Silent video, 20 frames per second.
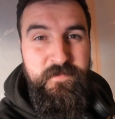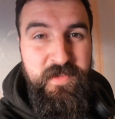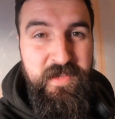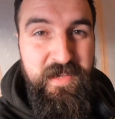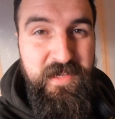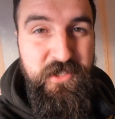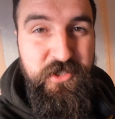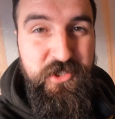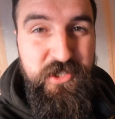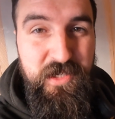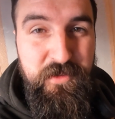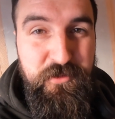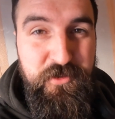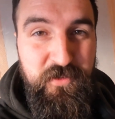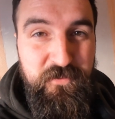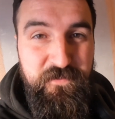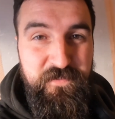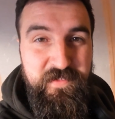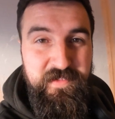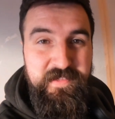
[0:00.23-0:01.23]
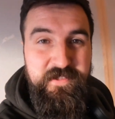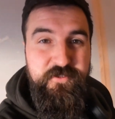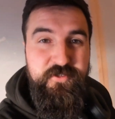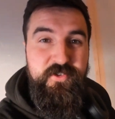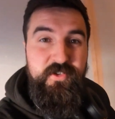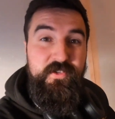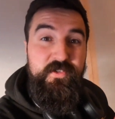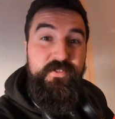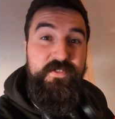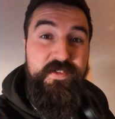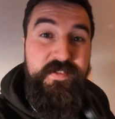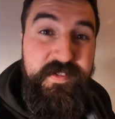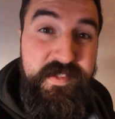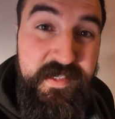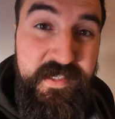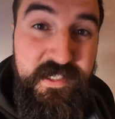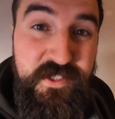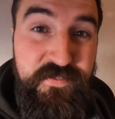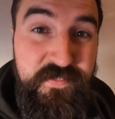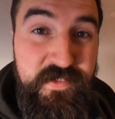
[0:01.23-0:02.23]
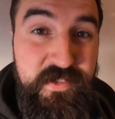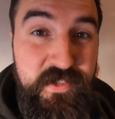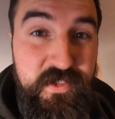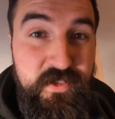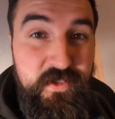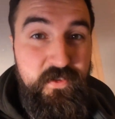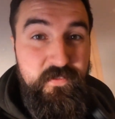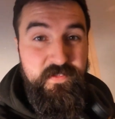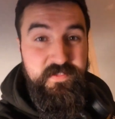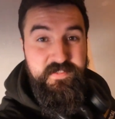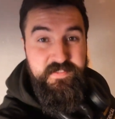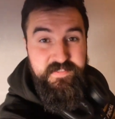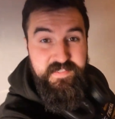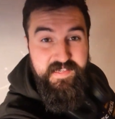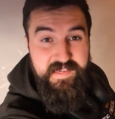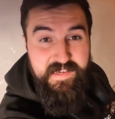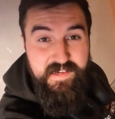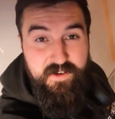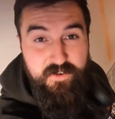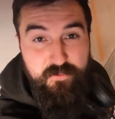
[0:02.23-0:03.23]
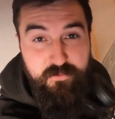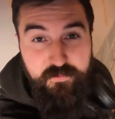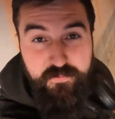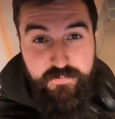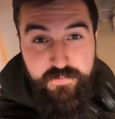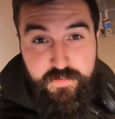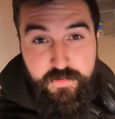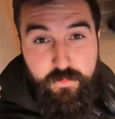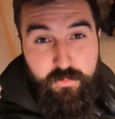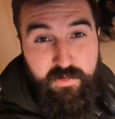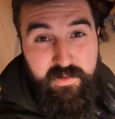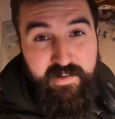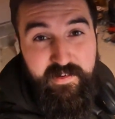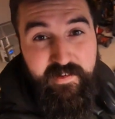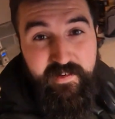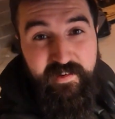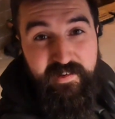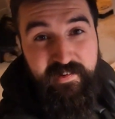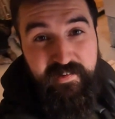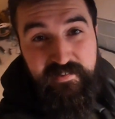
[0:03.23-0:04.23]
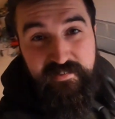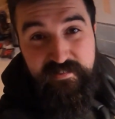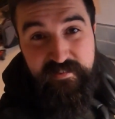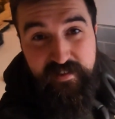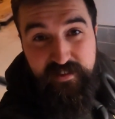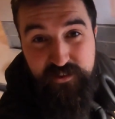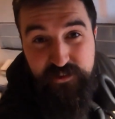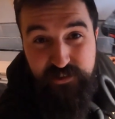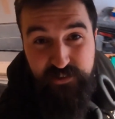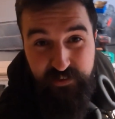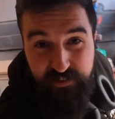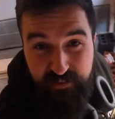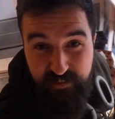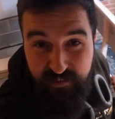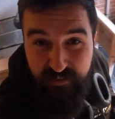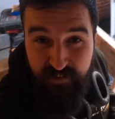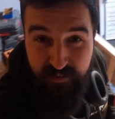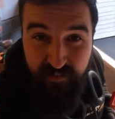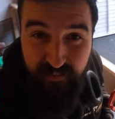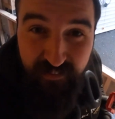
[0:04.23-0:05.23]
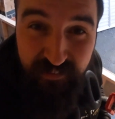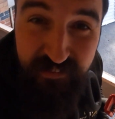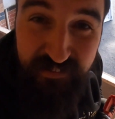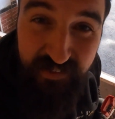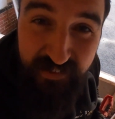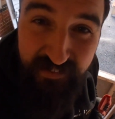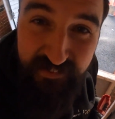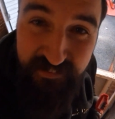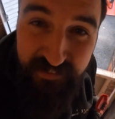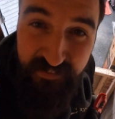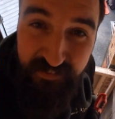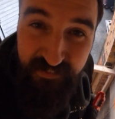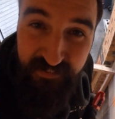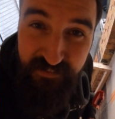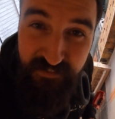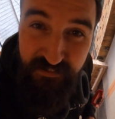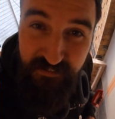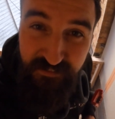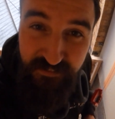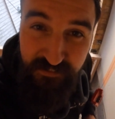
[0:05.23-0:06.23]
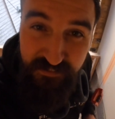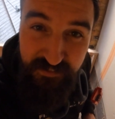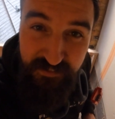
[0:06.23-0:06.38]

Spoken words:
Hey, it's James from Finney Electrical. On today's video, this is how to wire an extension. Let's get into this.